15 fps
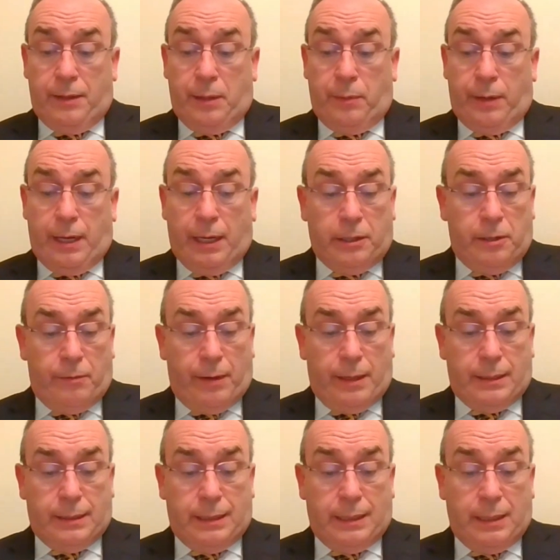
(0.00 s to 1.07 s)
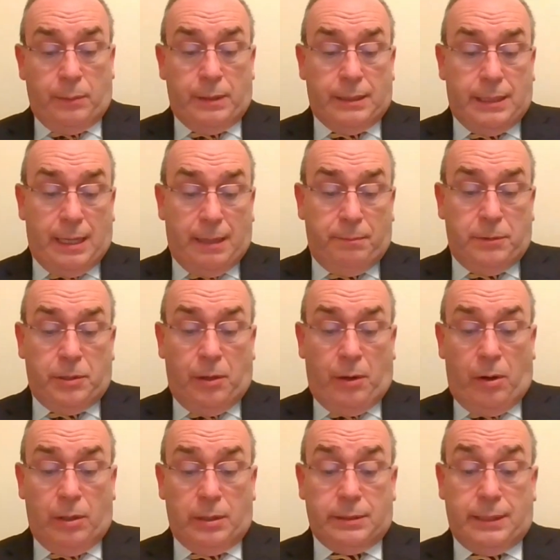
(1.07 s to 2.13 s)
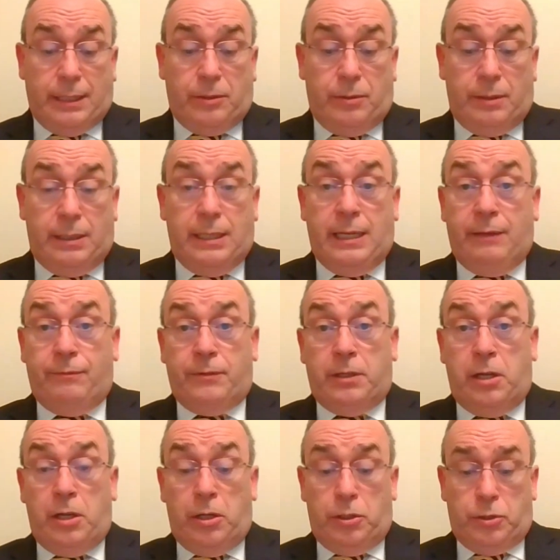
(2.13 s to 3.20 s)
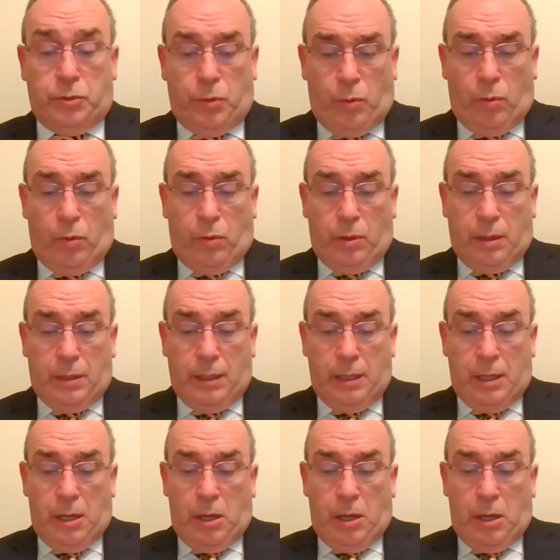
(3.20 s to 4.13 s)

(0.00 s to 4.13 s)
They were ignorant. They were dumb dogs. They couldn't even talk.